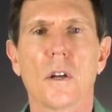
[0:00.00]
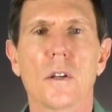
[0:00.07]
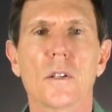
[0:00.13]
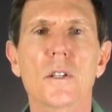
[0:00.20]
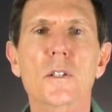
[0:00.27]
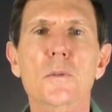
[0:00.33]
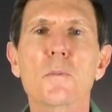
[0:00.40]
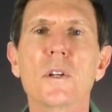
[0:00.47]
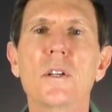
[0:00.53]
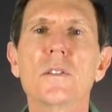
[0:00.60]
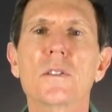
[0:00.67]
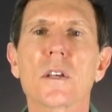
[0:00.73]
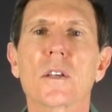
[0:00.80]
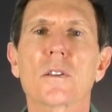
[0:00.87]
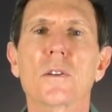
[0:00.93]
This
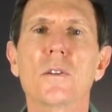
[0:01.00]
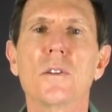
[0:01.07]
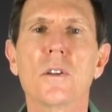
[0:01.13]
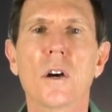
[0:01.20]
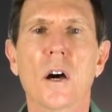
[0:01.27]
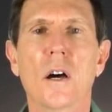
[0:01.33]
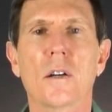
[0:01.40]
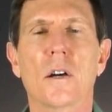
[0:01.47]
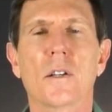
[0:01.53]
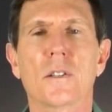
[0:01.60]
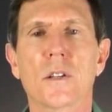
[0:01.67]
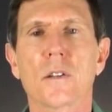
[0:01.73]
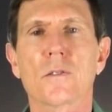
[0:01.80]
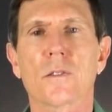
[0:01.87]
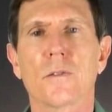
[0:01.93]
means that they're not
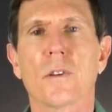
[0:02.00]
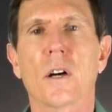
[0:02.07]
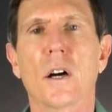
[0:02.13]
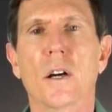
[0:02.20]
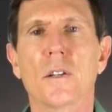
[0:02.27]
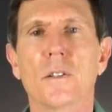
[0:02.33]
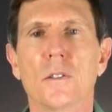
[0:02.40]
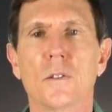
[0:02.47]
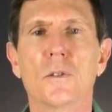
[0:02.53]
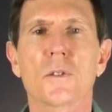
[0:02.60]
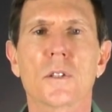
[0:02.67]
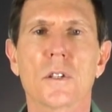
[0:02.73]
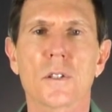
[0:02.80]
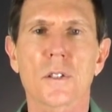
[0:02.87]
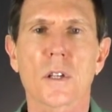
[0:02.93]
identified
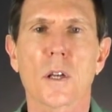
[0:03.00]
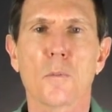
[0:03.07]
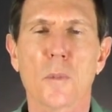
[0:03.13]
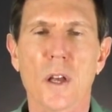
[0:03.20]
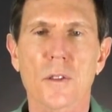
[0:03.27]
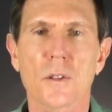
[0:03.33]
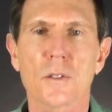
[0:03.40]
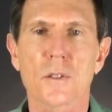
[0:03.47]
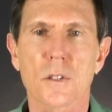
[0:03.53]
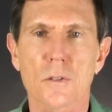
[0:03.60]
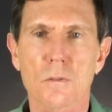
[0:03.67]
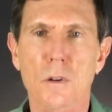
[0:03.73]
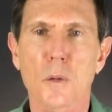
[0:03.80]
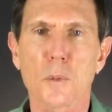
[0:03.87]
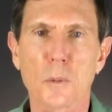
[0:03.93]
using the same methods
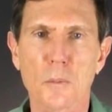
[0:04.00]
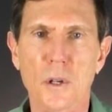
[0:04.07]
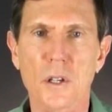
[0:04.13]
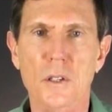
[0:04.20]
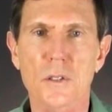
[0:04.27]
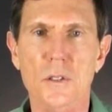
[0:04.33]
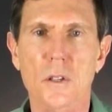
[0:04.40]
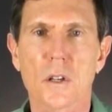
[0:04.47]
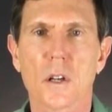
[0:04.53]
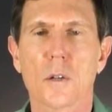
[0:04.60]
as rub and buzz,